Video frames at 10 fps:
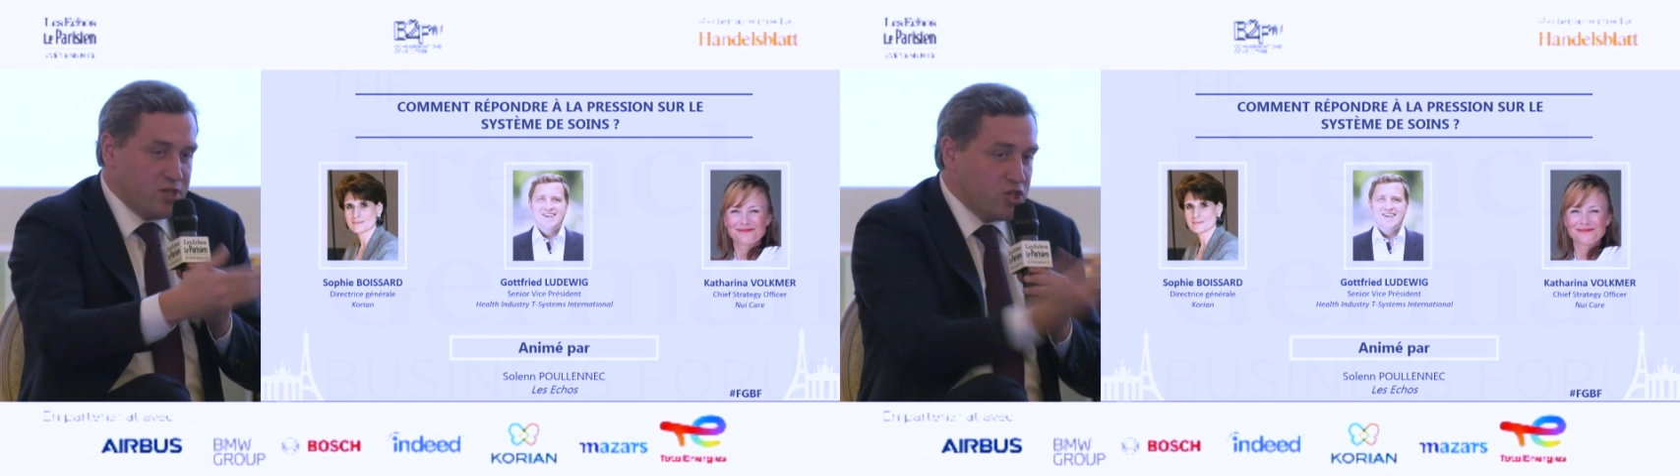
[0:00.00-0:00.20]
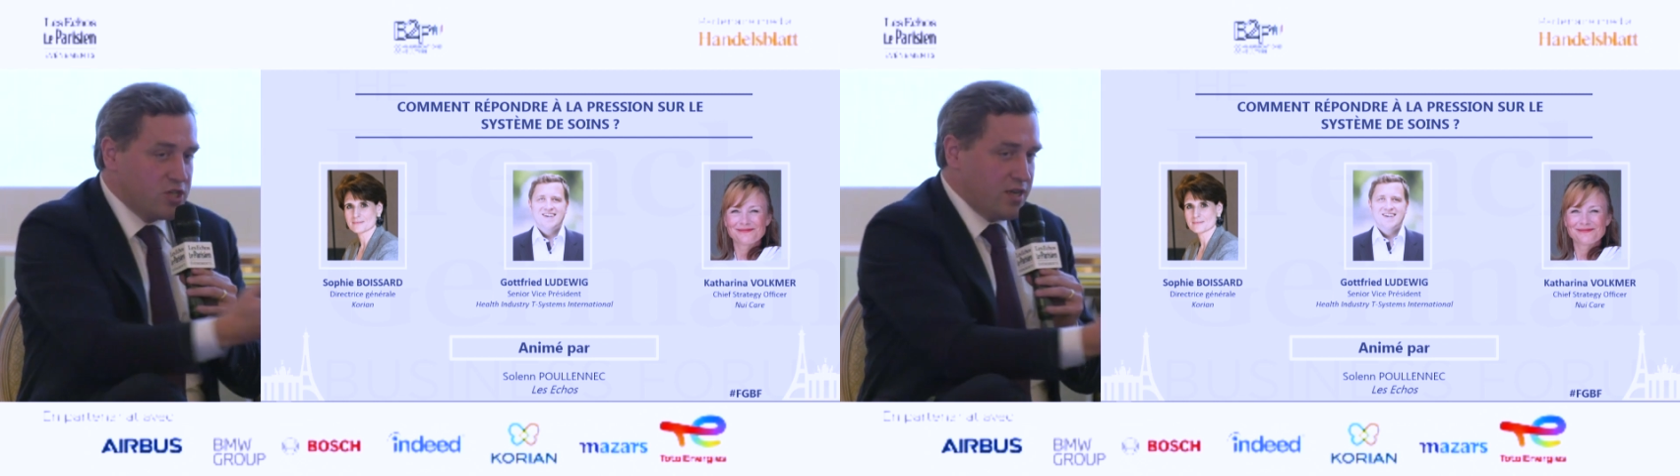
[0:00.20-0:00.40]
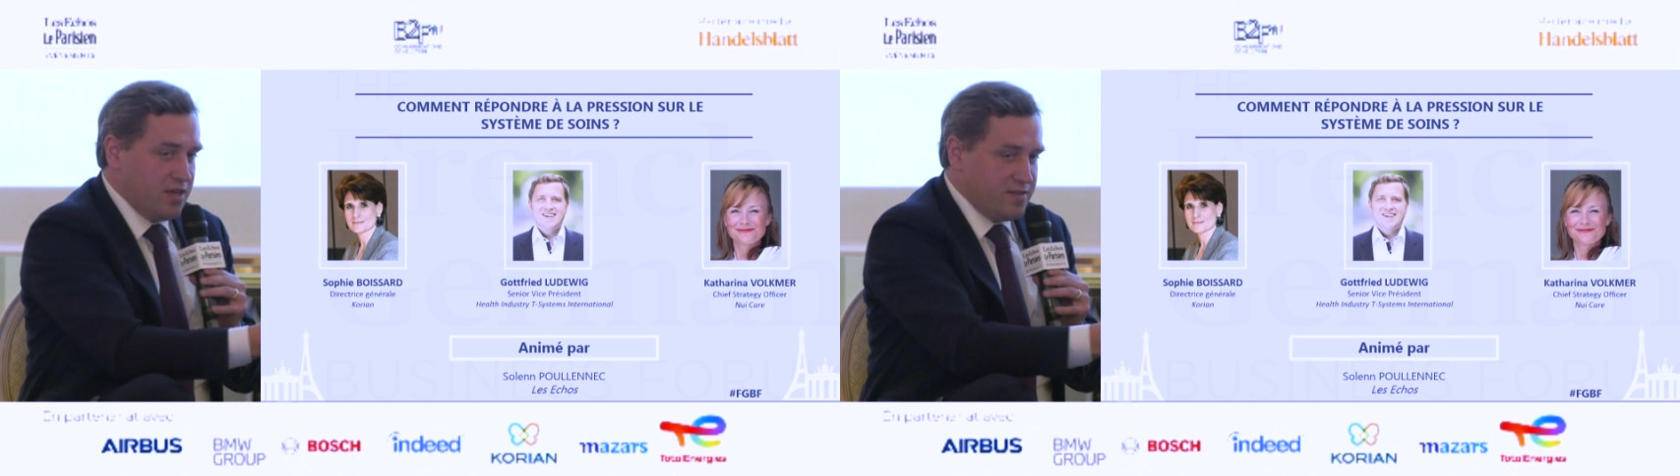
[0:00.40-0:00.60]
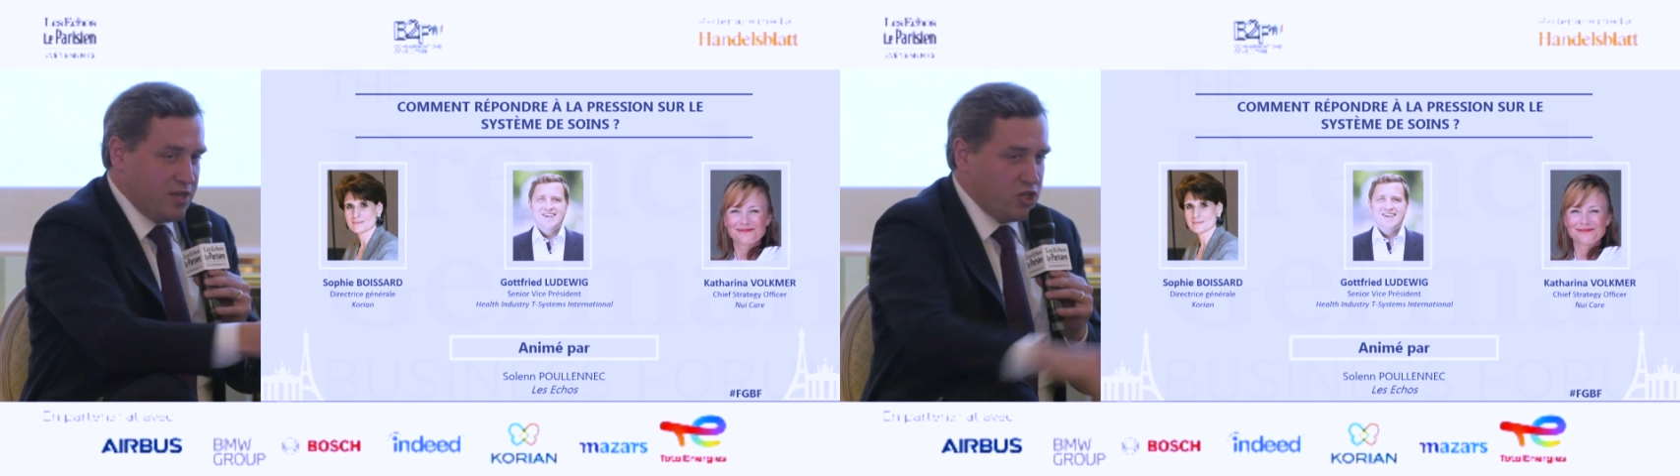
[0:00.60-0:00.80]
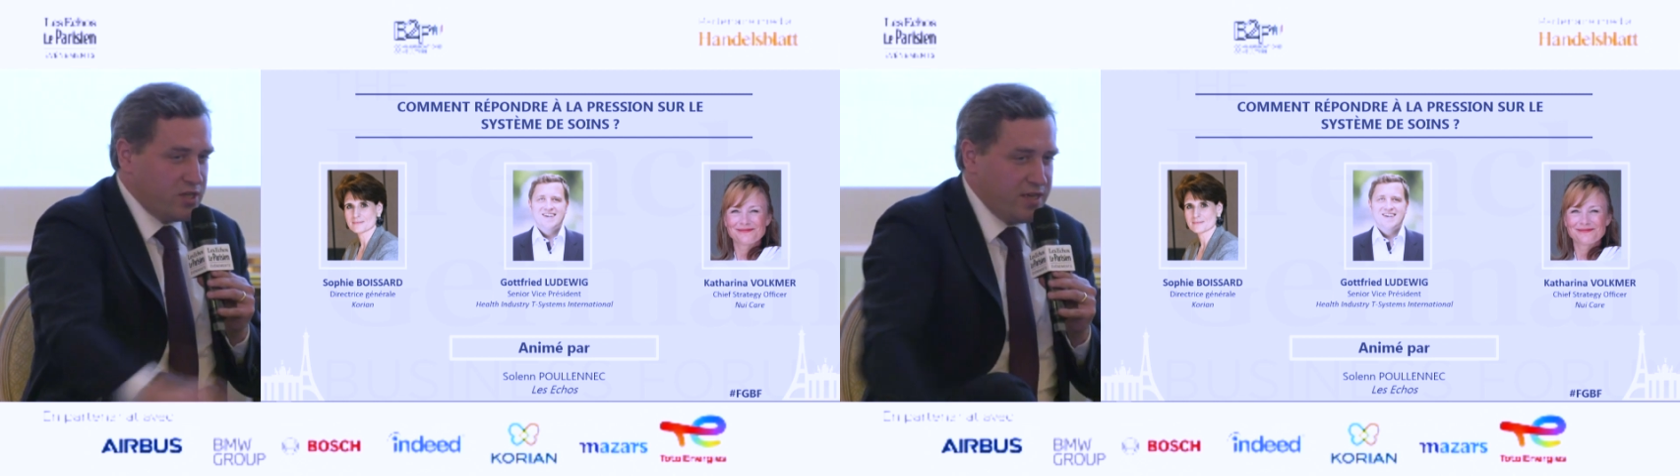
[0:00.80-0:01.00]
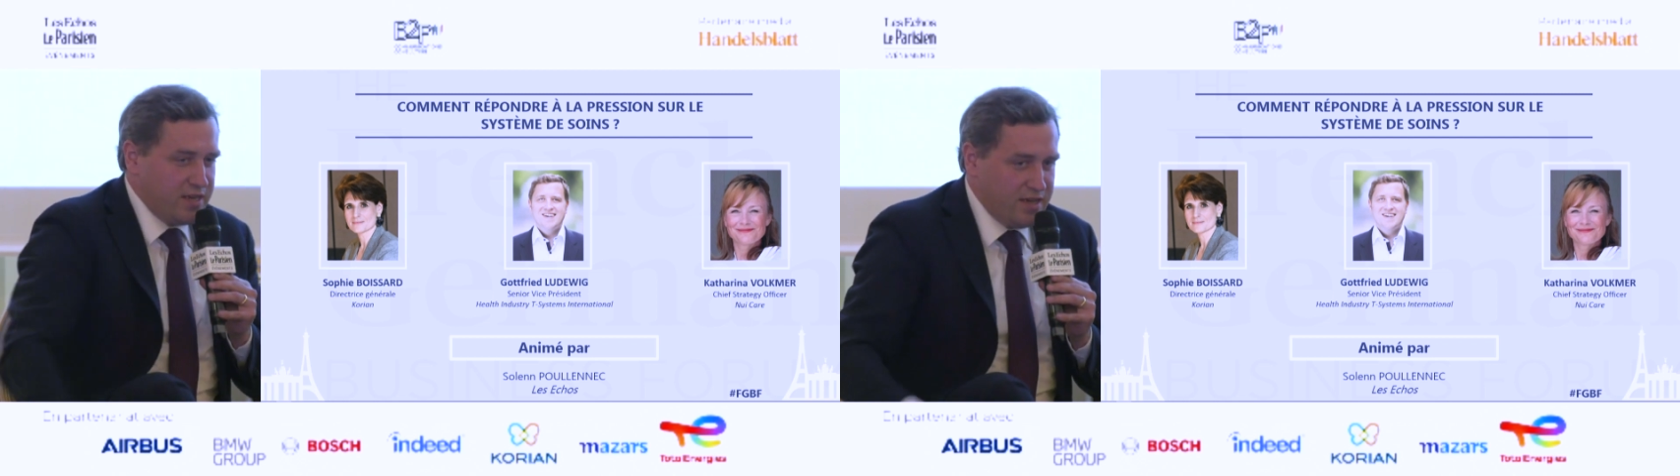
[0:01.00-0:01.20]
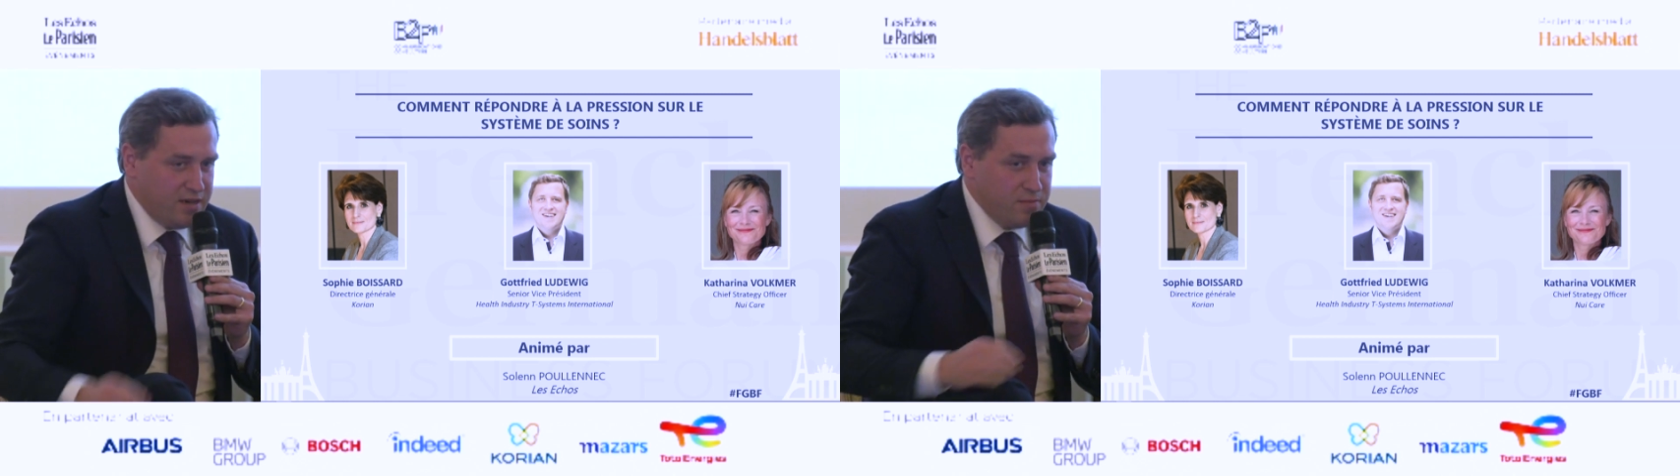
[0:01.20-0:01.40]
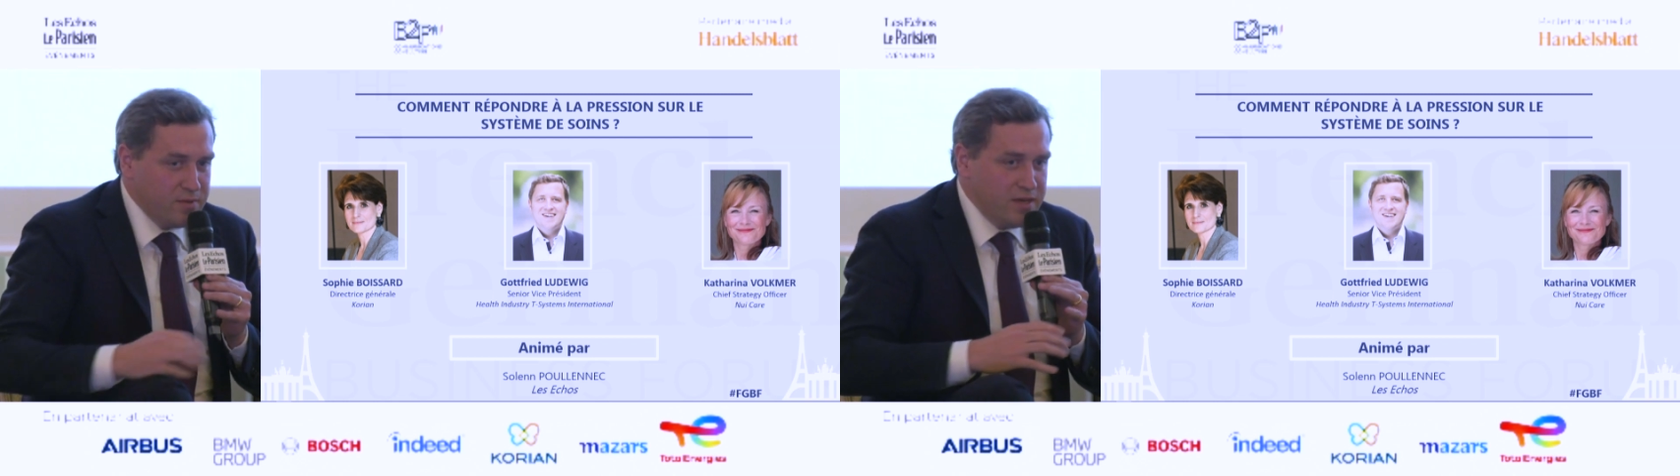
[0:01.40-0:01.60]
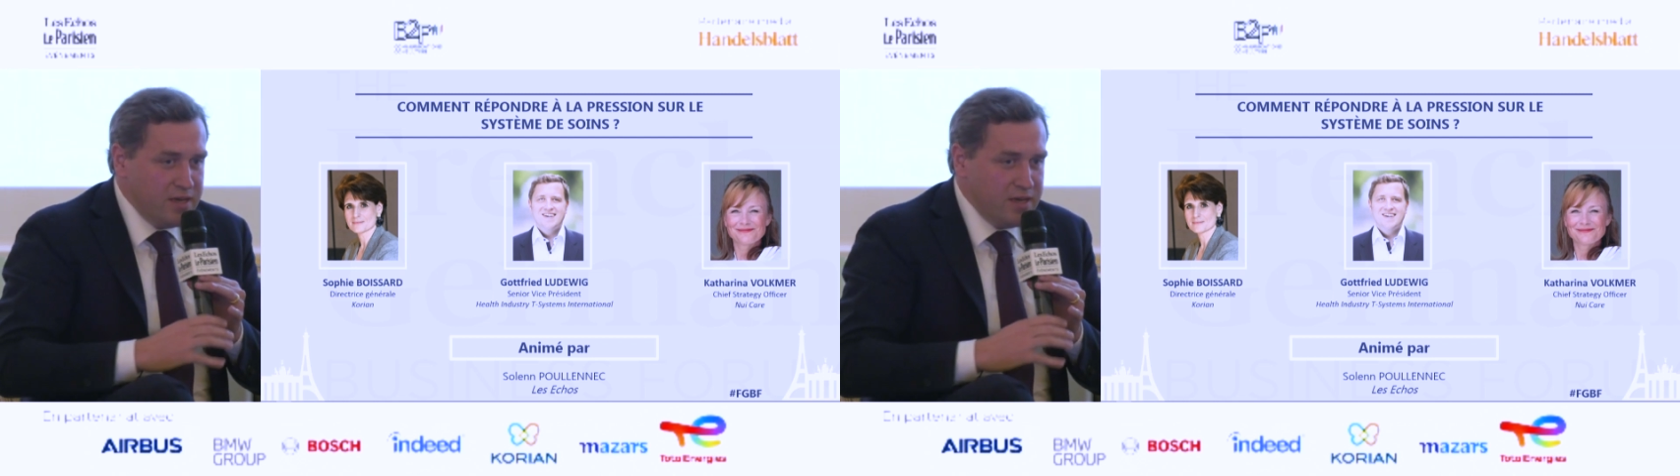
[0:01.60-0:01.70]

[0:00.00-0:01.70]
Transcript: digitalization can help.